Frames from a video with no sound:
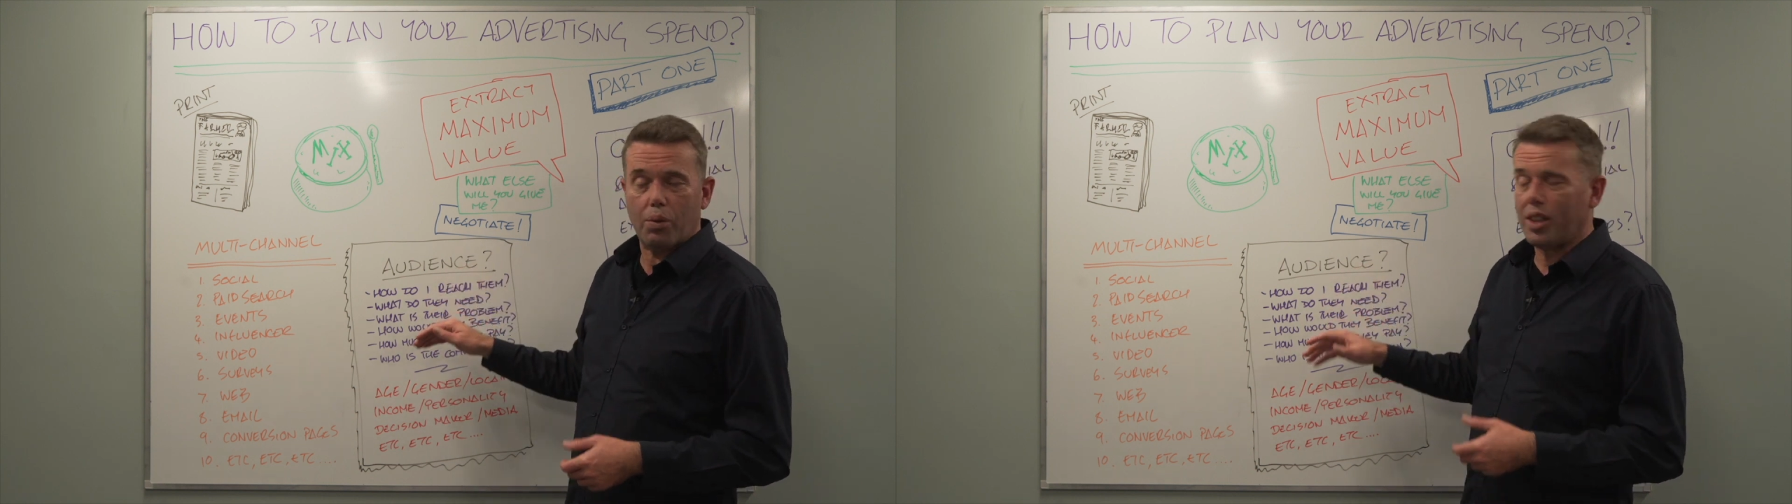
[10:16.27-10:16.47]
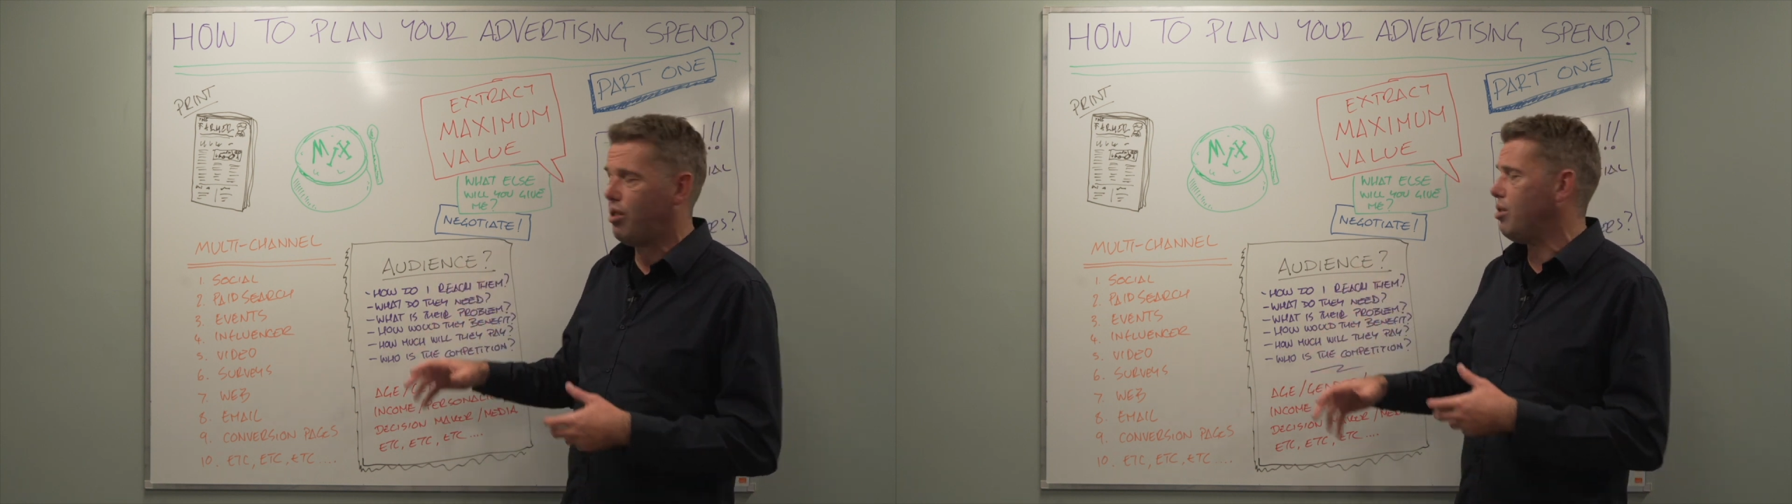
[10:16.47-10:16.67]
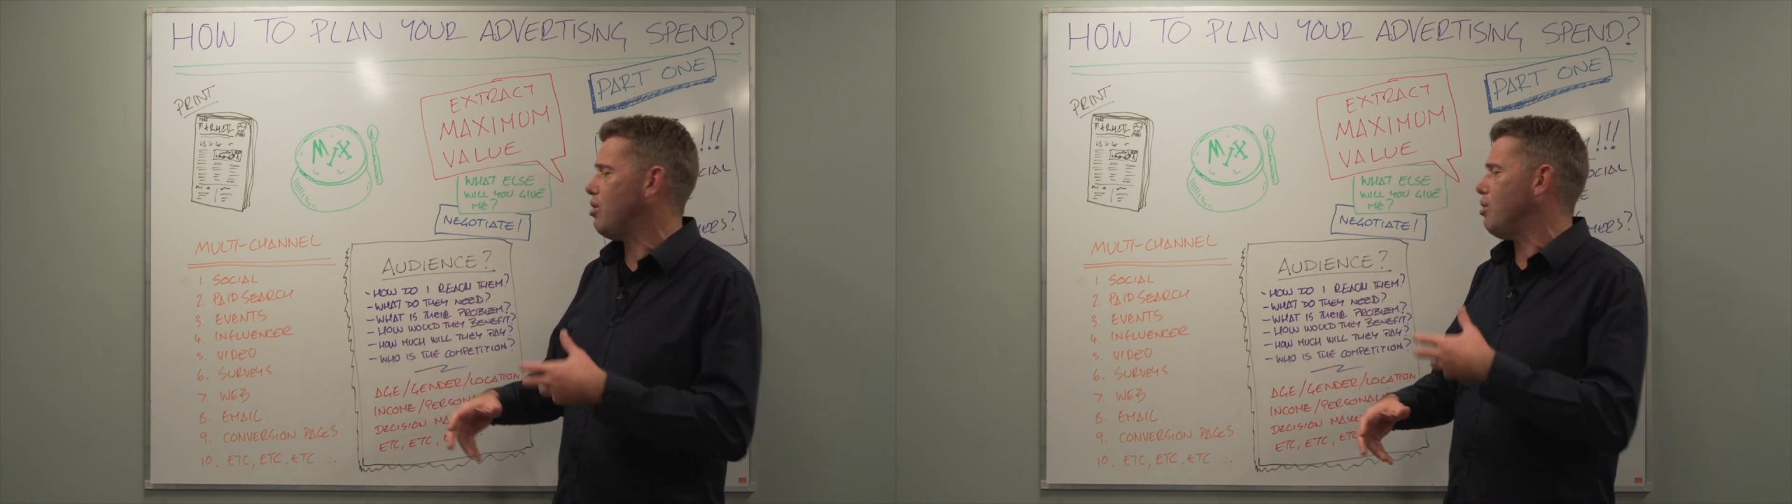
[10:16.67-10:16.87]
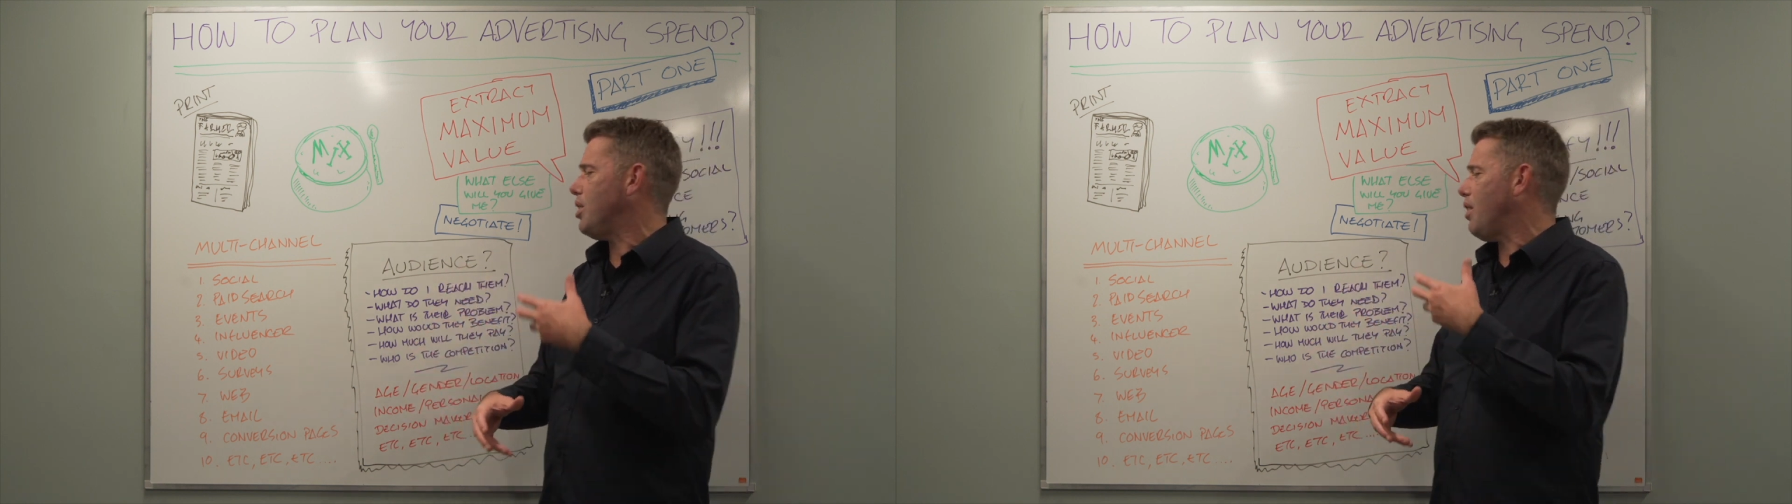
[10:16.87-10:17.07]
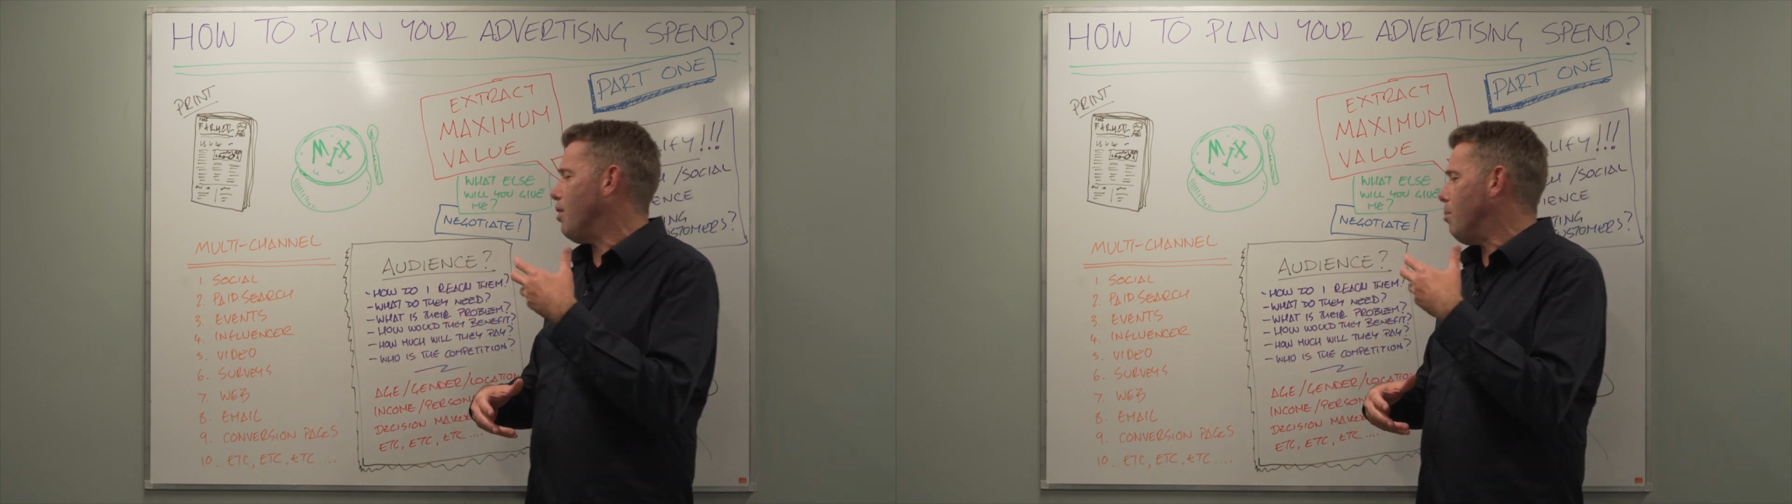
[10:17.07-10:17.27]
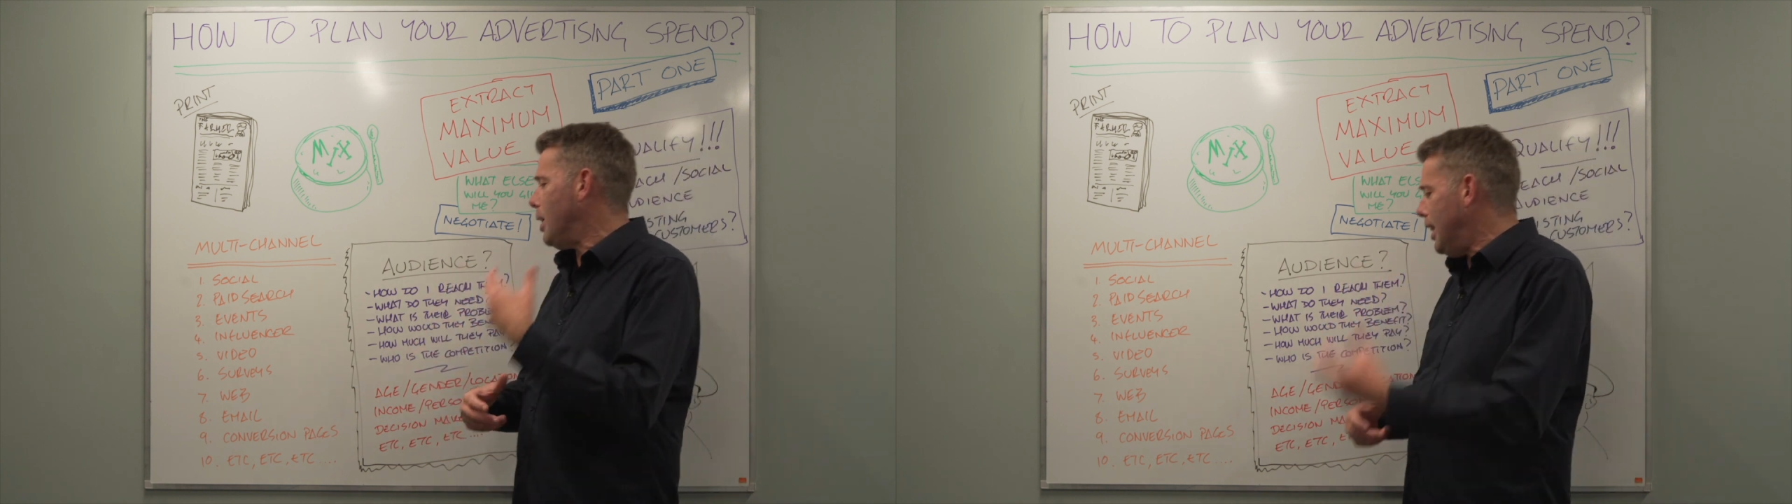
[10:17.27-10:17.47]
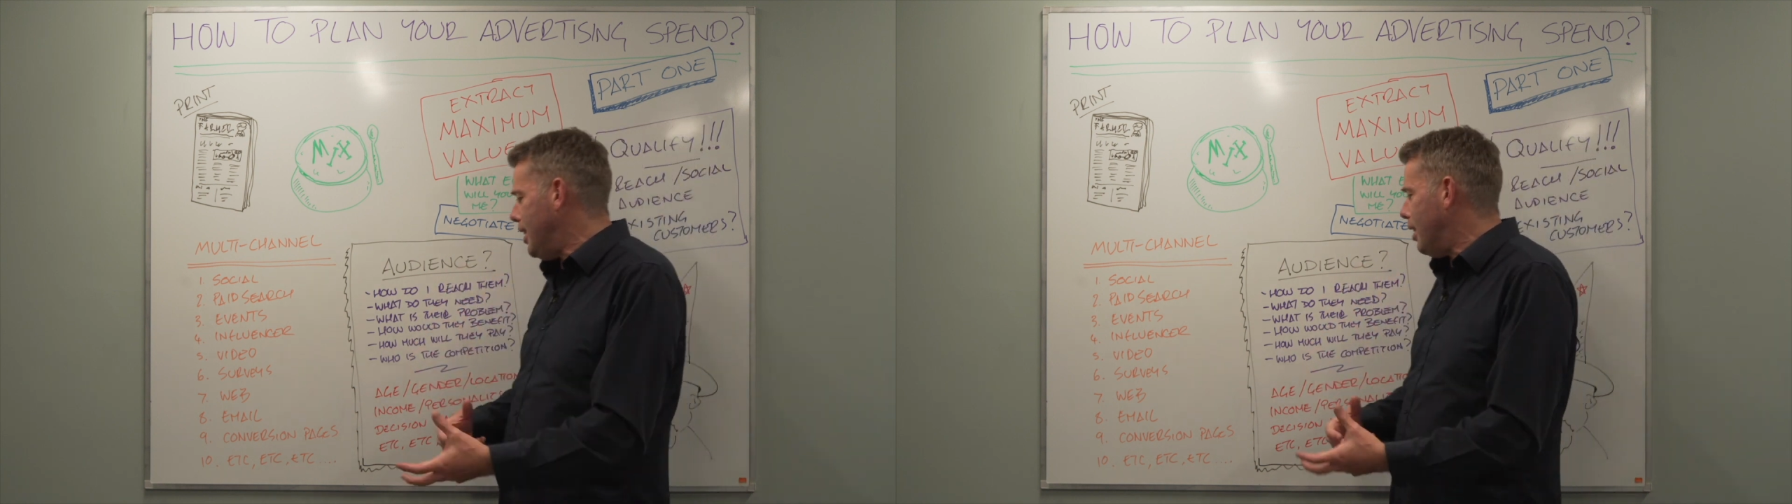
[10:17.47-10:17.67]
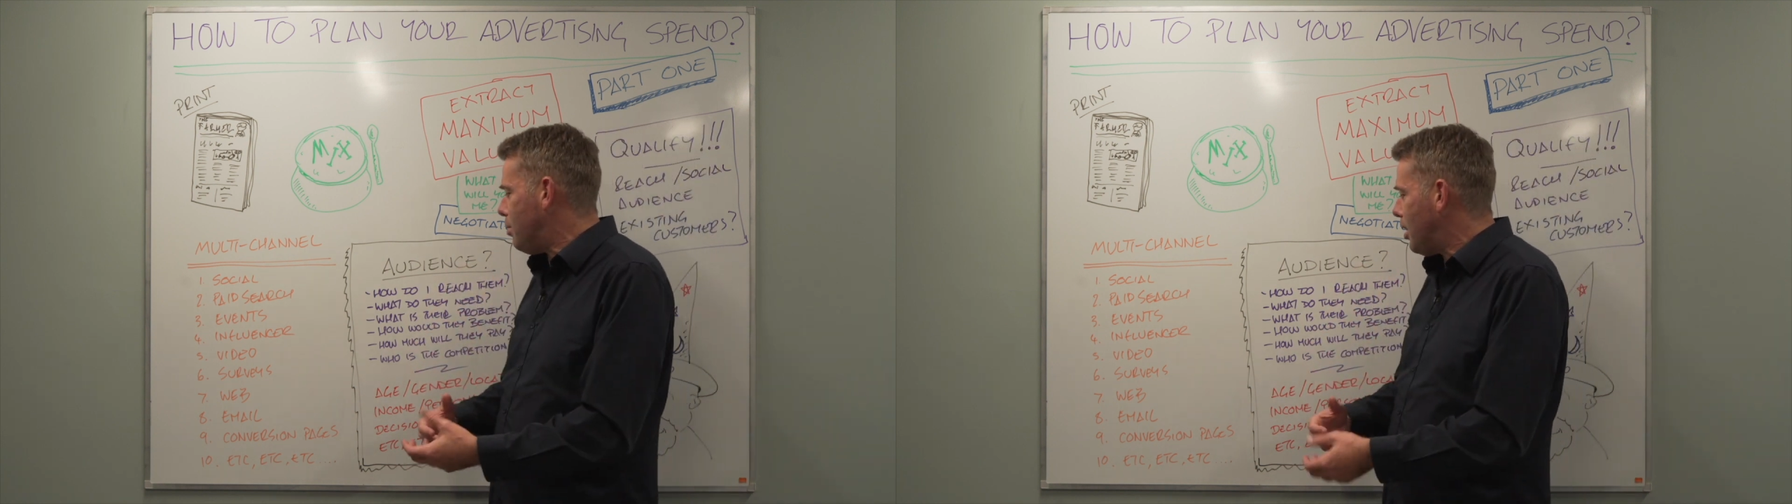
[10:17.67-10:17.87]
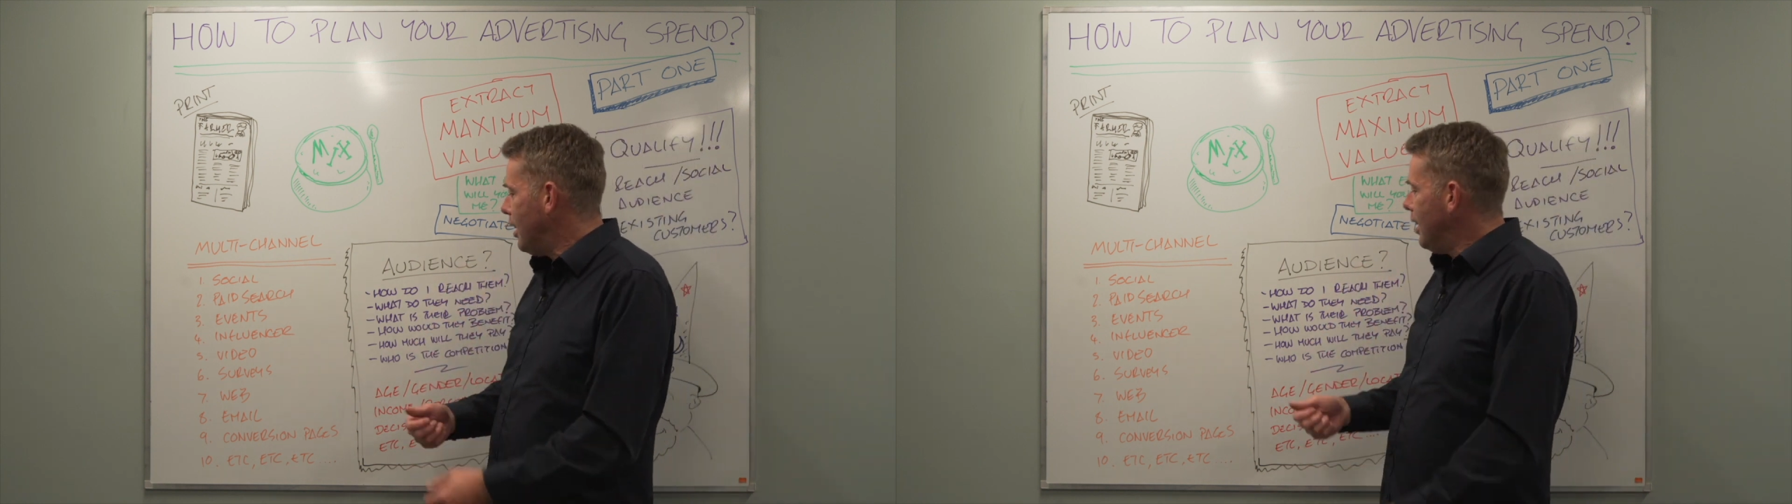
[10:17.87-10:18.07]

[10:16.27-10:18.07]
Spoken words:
questions through different mediums.